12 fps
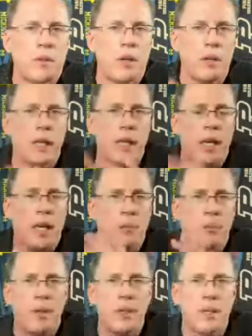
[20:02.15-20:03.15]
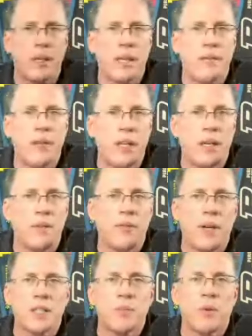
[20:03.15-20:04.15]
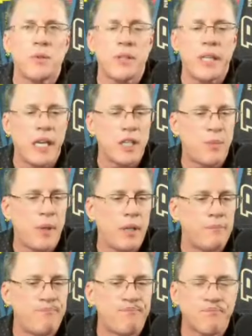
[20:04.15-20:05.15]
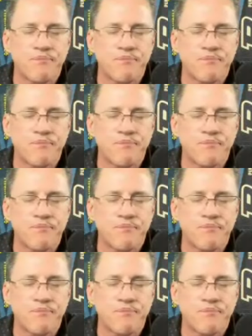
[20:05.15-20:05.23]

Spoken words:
talking head pundit TV on Fox Sports or ESPN?